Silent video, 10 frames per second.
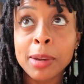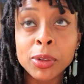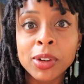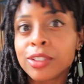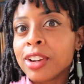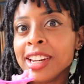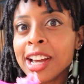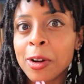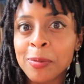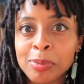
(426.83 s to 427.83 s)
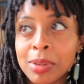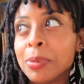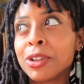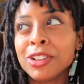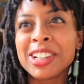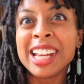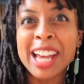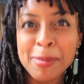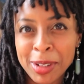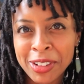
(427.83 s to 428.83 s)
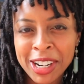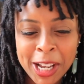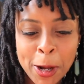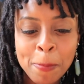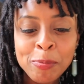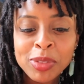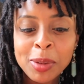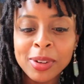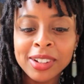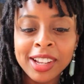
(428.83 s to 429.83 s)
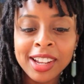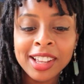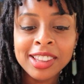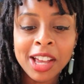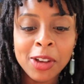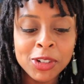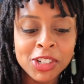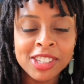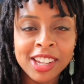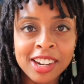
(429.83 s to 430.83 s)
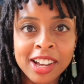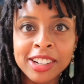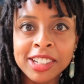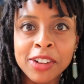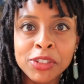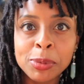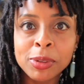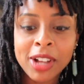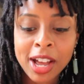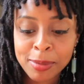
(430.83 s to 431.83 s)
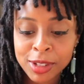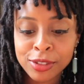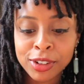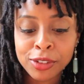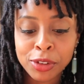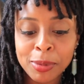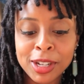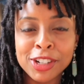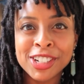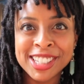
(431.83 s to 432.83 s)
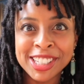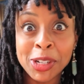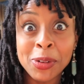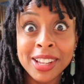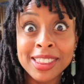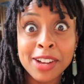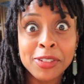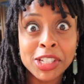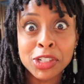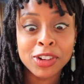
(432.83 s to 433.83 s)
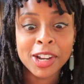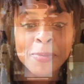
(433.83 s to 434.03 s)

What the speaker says: I'm doing it right now. People are looking at me right now. But like it was just like an uncomfortable atmosphere for me to just do it in that restaurant.